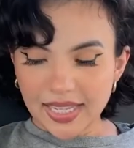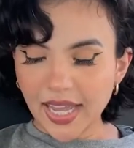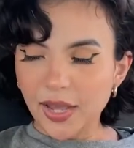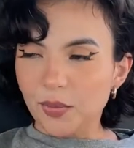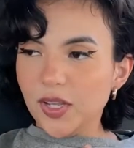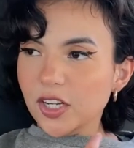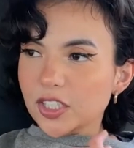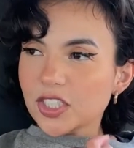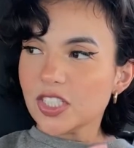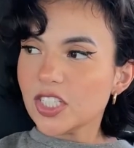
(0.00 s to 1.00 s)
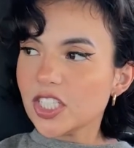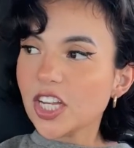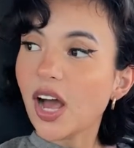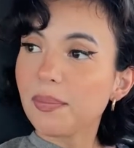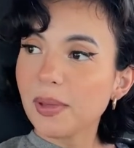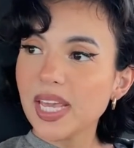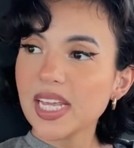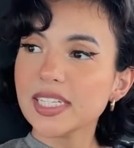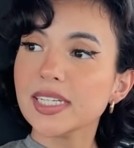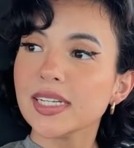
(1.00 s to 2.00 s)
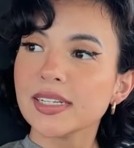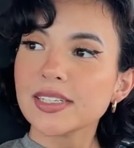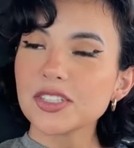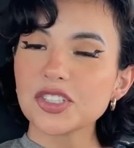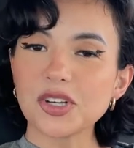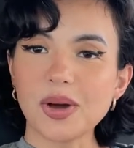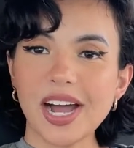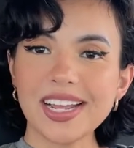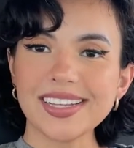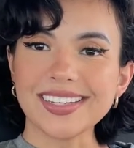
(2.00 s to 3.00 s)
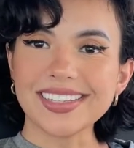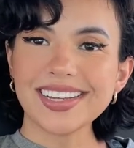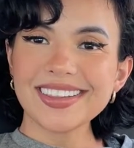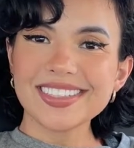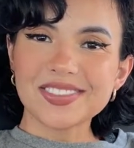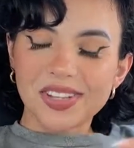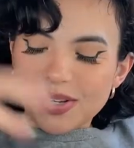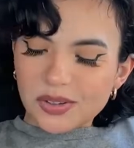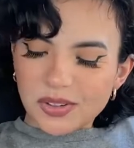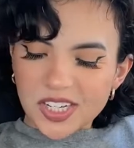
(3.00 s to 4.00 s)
Okay, we are stopping so I can get this vehicle